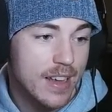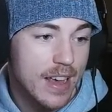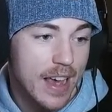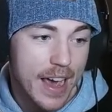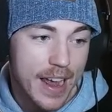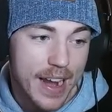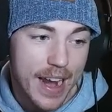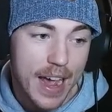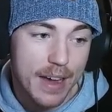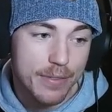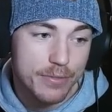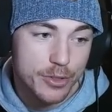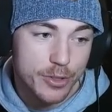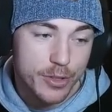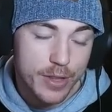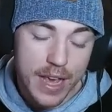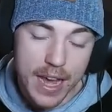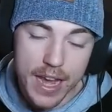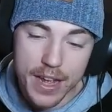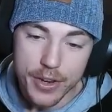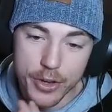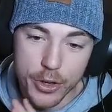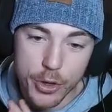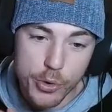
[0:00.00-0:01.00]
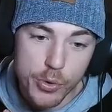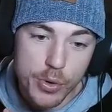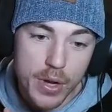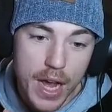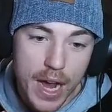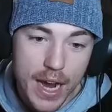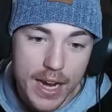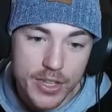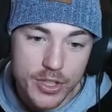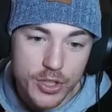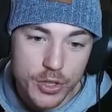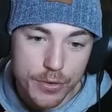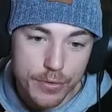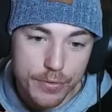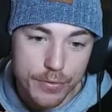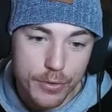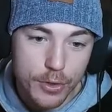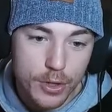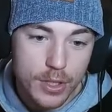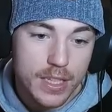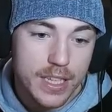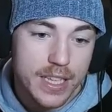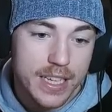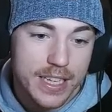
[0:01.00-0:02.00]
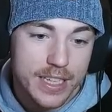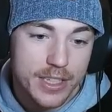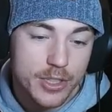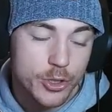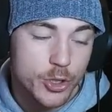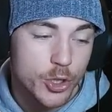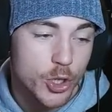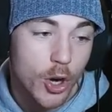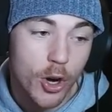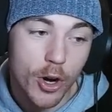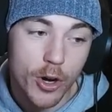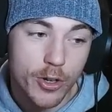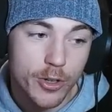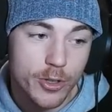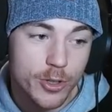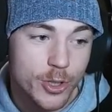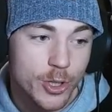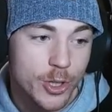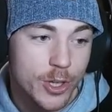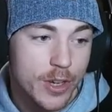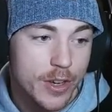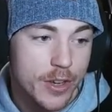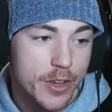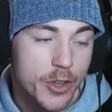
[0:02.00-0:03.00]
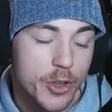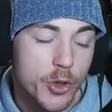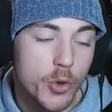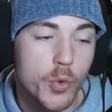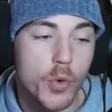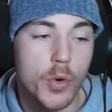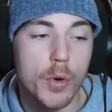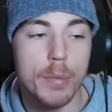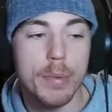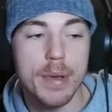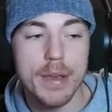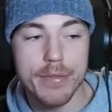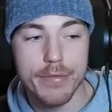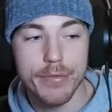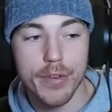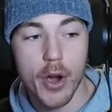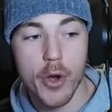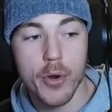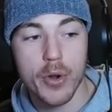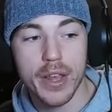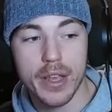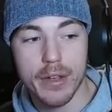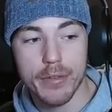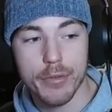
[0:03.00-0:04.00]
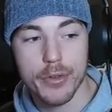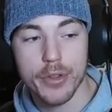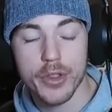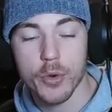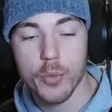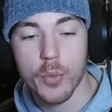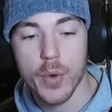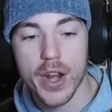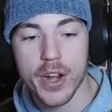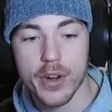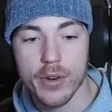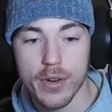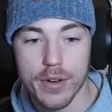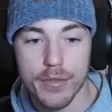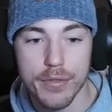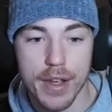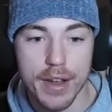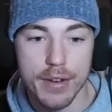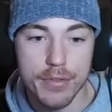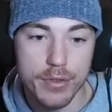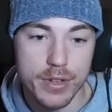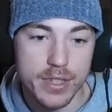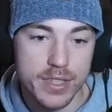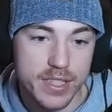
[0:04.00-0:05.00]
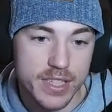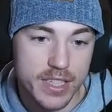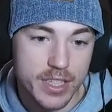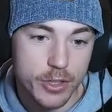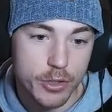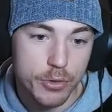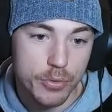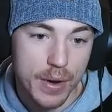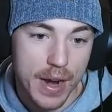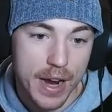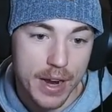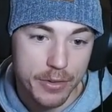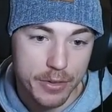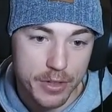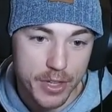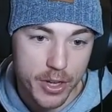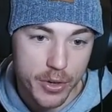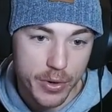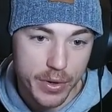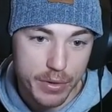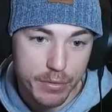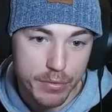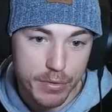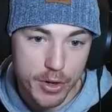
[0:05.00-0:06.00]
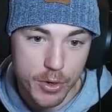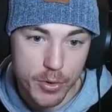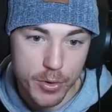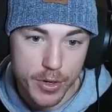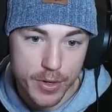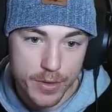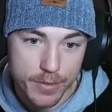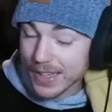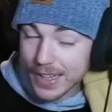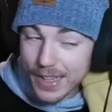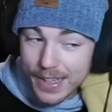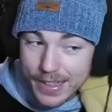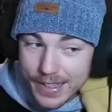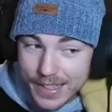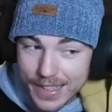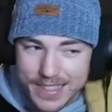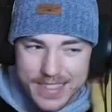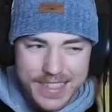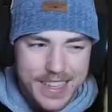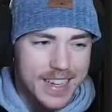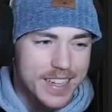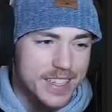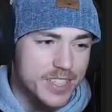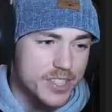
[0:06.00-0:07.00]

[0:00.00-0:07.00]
and after that, you guys are fully in charge. You will be voting for the winner of every single round going forward. Let's get it